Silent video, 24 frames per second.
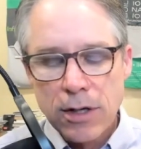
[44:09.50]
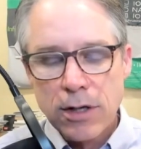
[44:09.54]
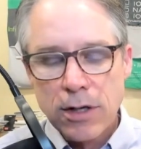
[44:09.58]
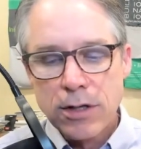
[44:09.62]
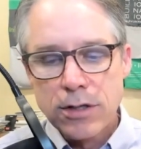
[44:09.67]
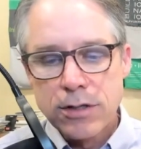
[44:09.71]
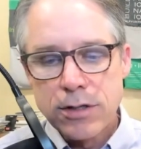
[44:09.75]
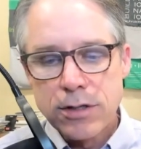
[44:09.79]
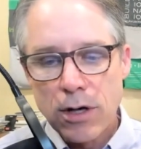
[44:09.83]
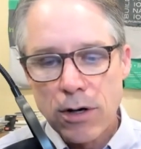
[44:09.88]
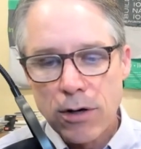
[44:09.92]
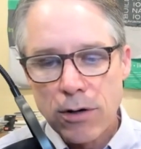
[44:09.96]

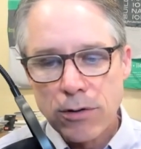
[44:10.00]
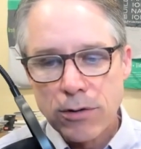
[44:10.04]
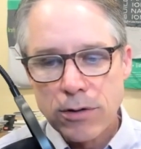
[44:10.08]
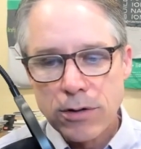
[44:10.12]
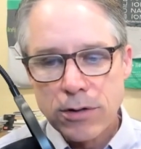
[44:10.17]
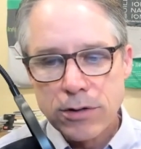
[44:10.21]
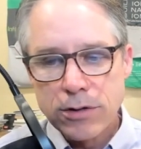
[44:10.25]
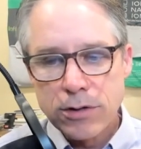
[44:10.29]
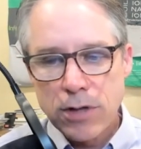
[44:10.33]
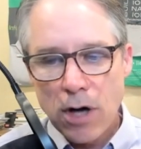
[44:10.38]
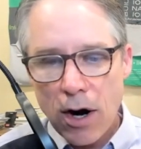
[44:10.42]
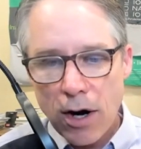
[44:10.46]
So
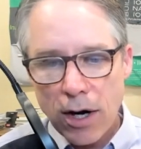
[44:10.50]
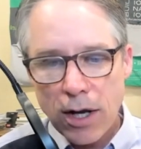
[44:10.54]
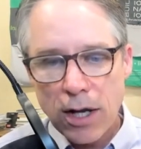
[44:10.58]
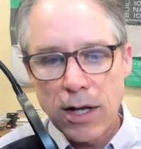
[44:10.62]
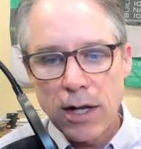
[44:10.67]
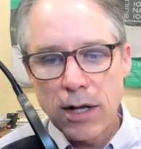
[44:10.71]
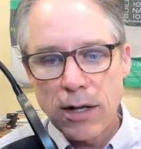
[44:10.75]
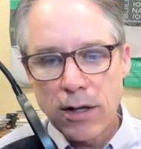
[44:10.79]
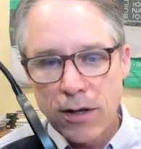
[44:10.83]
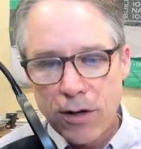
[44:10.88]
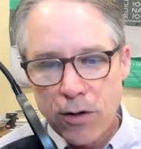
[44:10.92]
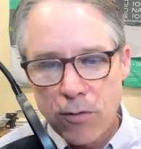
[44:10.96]

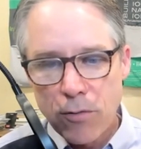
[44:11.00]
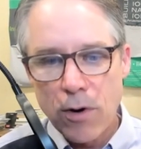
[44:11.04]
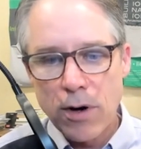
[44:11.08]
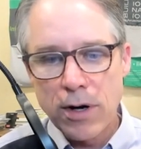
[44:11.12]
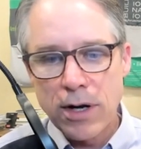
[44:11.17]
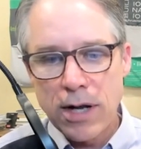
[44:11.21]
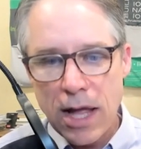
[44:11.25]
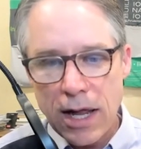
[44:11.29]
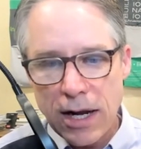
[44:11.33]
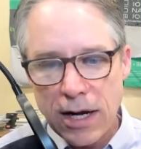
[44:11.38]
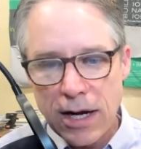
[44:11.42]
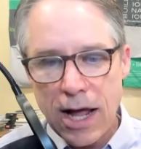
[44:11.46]
targeted,
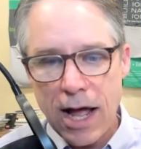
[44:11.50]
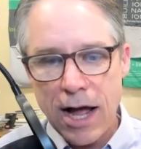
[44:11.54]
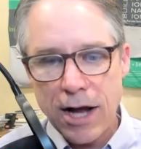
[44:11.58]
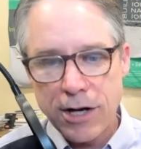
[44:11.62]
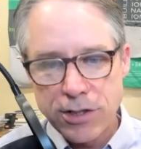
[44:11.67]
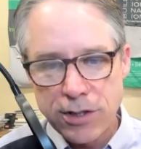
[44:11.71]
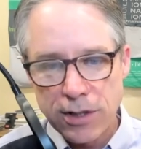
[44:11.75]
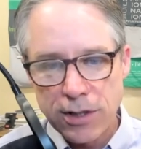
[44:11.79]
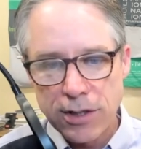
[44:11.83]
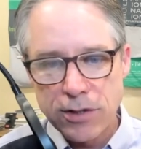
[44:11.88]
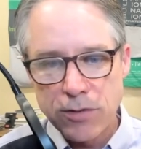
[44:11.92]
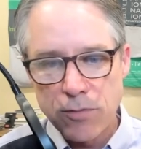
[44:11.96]
coordinated
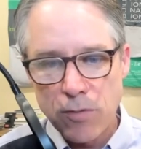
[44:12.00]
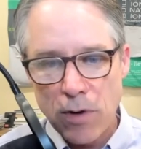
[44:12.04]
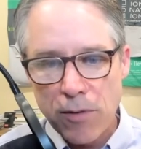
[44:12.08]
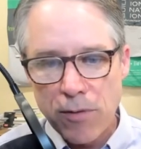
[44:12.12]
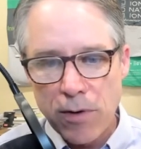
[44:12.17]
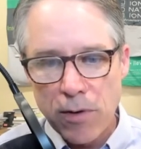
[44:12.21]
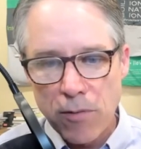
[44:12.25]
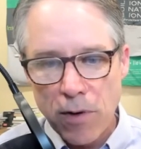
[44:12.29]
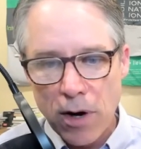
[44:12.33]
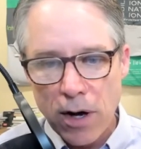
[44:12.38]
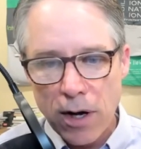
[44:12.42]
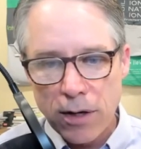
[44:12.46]
action is what
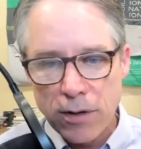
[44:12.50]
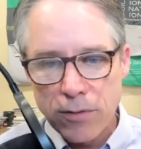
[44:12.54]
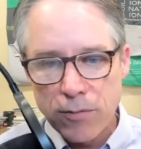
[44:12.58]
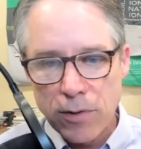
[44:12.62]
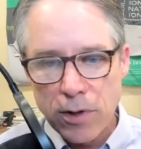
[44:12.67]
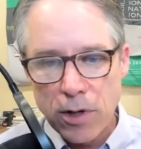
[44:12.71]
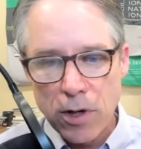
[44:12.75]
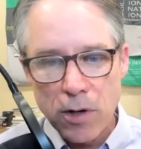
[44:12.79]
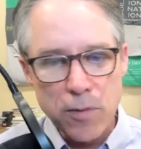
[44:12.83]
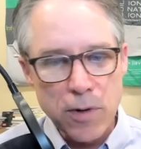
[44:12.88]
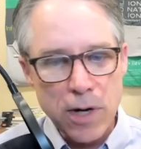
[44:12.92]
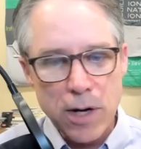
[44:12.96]
we want.
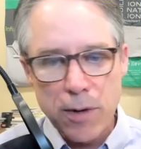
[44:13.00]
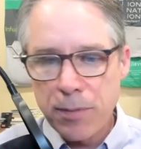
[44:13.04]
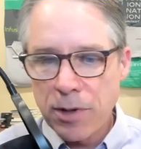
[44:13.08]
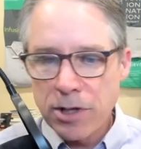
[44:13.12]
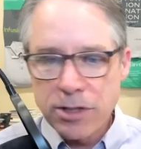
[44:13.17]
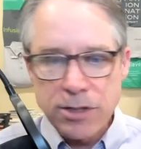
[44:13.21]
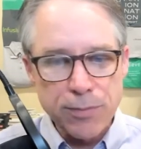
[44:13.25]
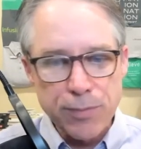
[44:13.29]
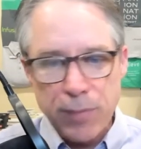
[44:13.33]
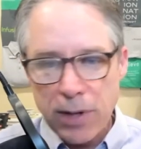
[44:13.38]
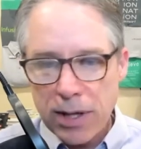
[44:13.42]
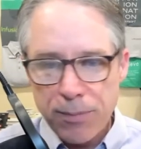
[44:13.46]
We don't want a
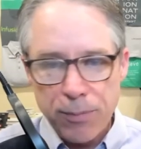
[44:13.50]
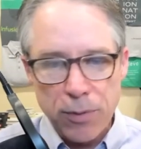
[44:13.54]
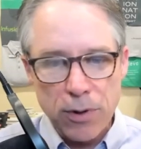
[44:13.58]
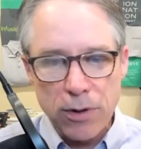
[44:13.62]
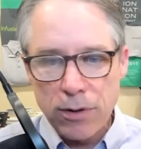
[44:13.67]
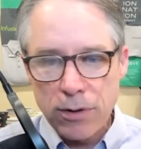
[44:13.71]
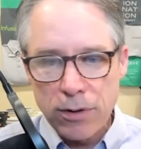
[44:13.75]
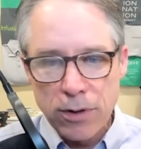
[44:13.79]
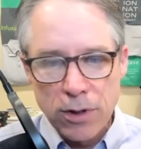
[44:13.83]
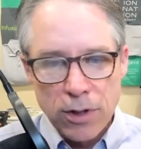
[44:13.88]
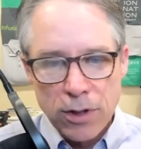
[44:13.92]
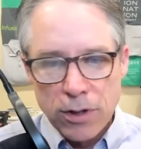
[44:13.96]
bunch of
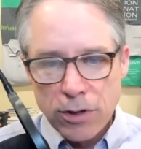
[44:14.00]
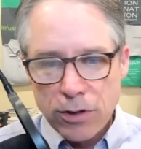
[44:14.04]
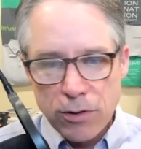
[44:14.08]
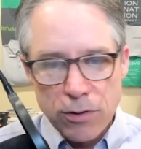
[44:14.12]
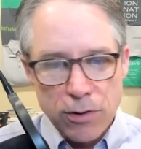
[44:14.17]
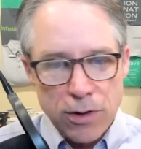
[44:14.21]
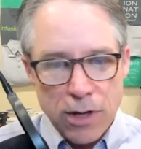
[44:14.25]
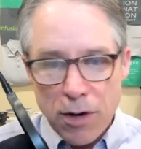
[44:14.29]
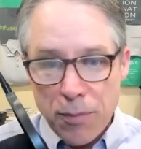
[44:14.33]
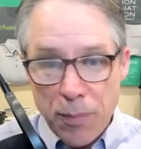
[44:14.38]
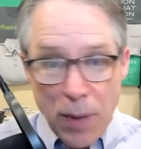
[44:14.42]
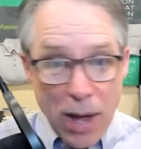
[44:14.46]
people
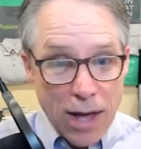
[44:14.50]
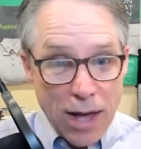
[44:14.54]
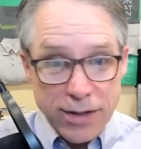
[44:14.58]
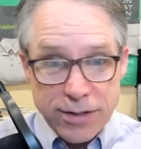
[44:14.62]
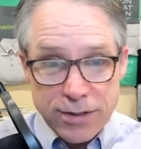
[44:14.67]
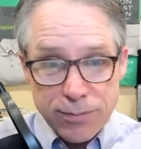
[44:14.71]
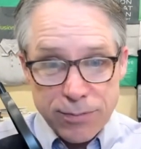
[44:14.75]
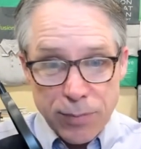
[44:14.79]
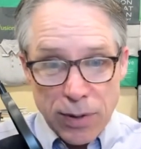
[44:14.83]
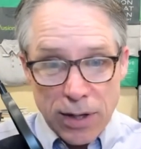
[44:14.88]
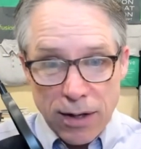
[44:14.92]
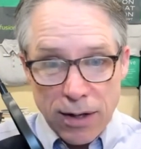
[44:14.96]
doing their
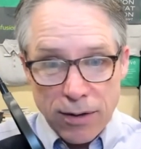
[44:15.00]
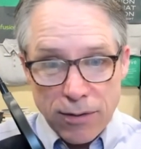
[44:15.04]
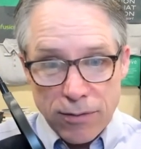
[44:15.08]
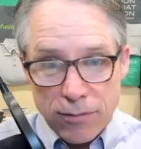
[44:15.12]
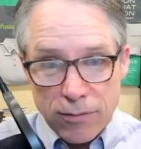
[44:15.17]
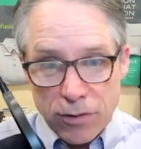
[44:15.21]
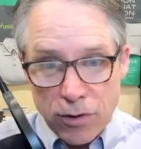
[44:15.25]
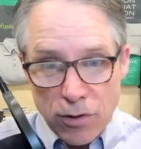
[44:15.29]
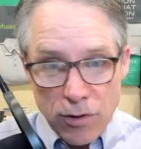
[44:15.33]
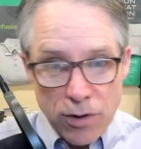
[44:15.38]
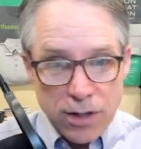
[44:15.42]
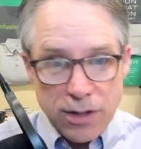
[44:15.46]
best, but
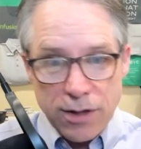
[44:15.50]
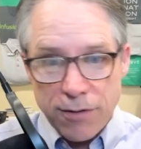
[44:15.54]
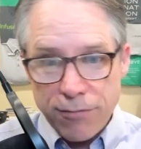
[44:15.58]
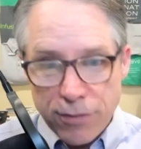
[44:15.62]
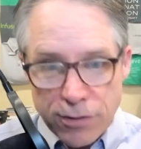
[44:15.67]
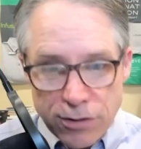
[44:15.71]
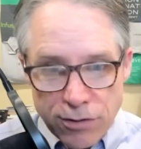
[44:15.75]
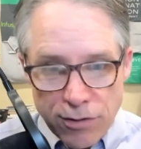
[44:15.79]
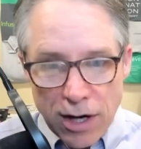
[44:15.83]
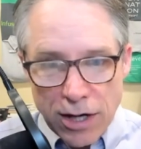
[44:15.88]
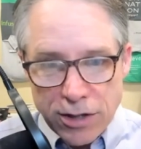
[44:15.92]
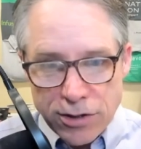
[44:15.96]
going in
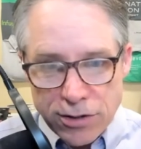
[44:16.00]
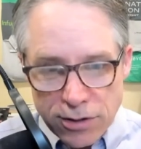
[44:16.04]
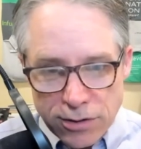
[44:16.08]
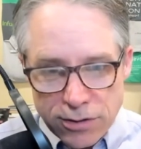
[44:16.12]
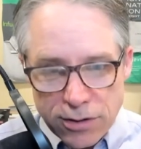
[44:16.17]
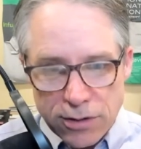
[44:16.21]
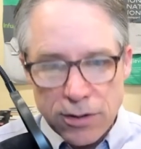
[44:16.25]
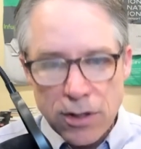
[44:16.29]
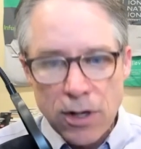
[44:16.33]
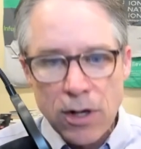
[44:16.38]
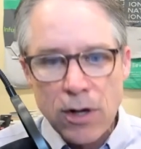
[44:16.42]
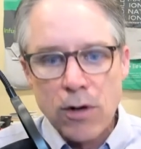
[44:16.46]
different directions.